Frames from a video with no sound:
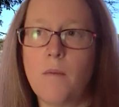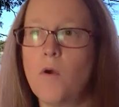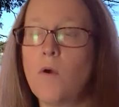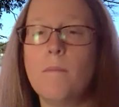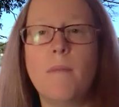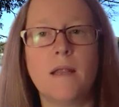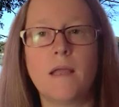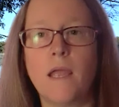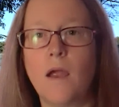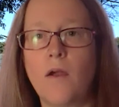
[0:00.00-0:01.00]
or
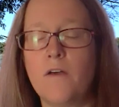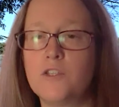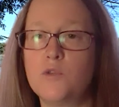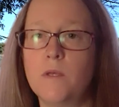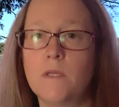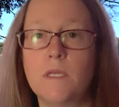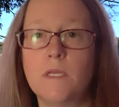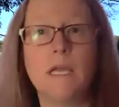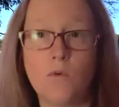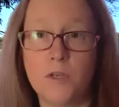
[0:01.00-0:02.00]
Medicare eligibility
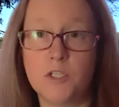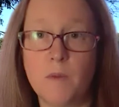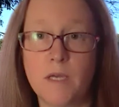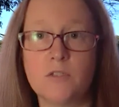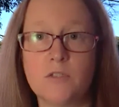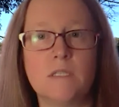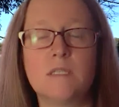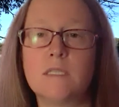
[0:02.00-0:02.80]
outreach specialist.